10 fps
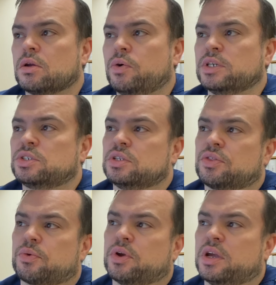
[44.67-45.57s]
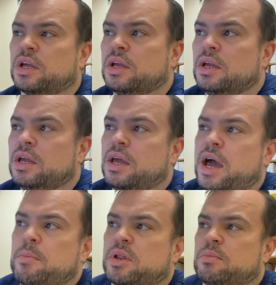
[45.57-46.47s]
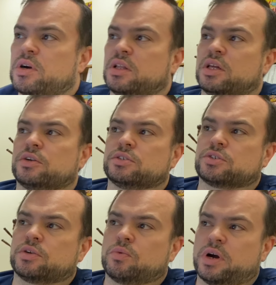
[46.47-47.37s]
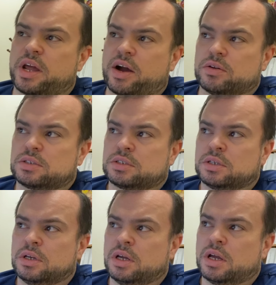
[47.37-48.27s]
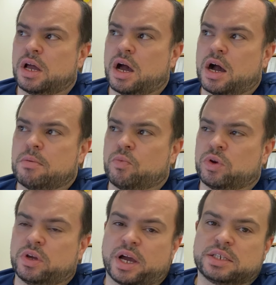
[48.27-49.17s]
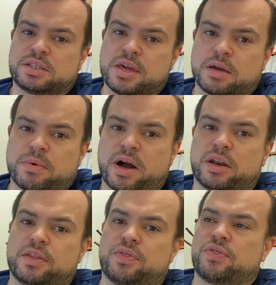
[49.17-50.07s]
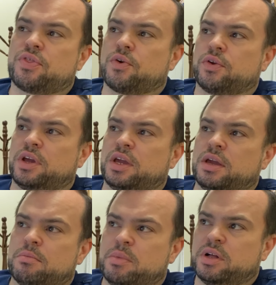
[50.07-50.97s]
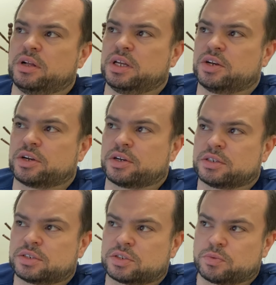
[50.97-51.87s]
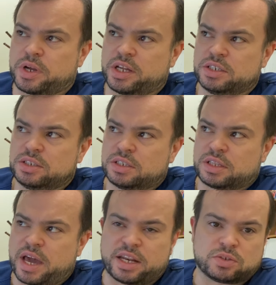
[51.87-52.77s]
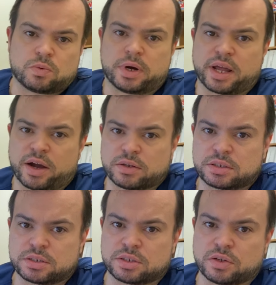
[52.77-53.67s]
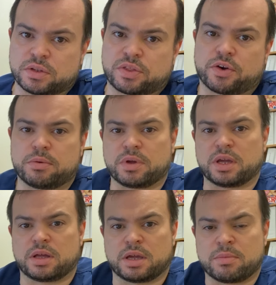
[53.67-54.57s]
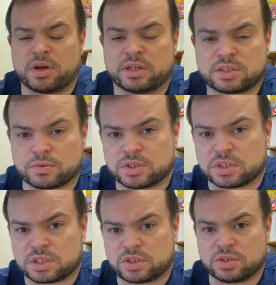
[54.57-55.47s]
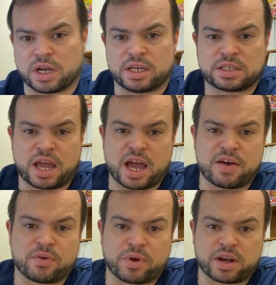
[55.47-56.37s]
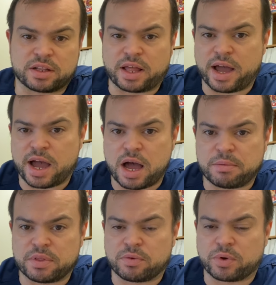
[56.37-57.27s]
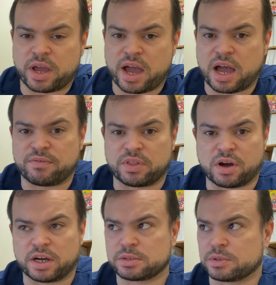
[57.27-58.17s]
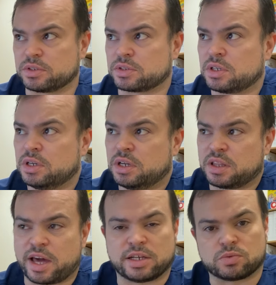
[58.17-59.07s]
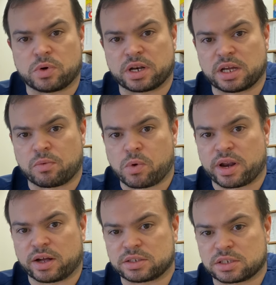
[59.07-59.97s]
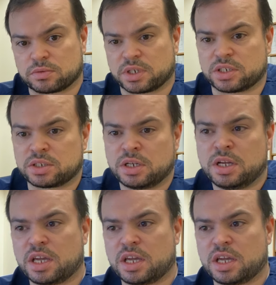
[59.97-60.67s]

Question 3, how many milliliters are in 1 ounce? When you guys think about a 30 milliliter syringe, that is 1 ounce. So the 30 ml syringes that you guys have, that we had in lab and that we have in the hospitals, that is 1 ounce syringe.